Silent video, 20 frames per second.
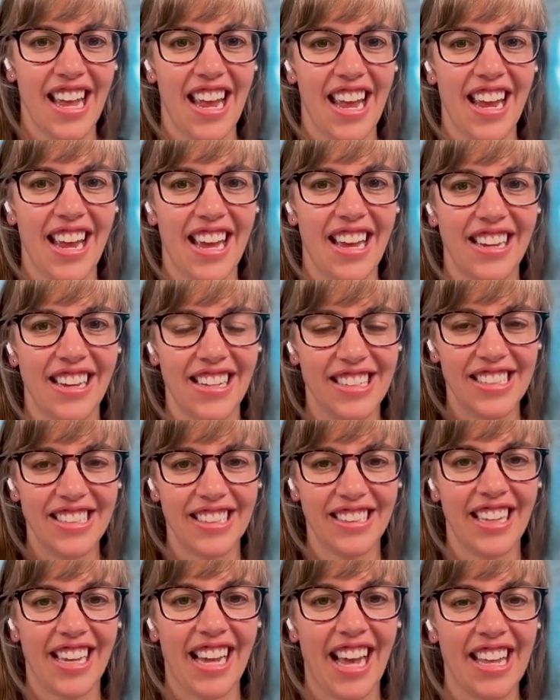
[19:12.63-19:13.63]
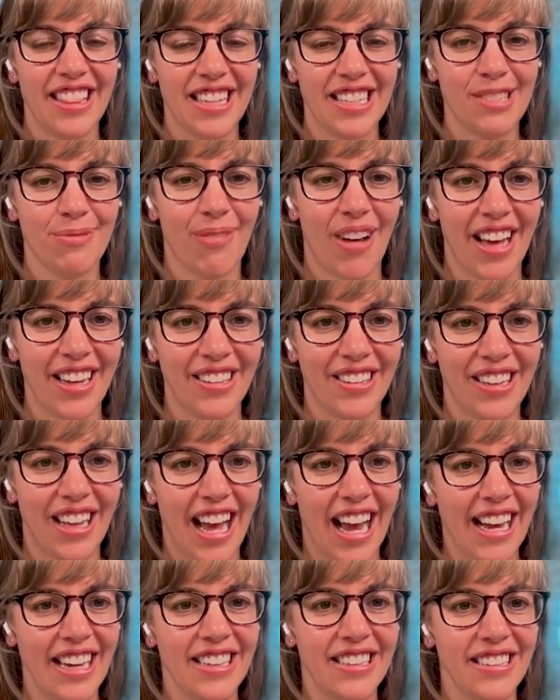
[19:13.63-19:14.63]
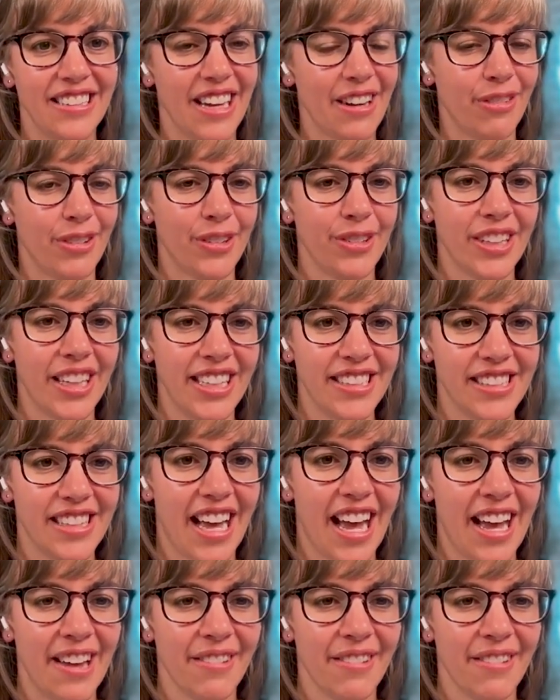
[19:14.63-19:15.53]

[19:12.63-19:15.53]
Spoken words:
And until I had this model, I never realized that I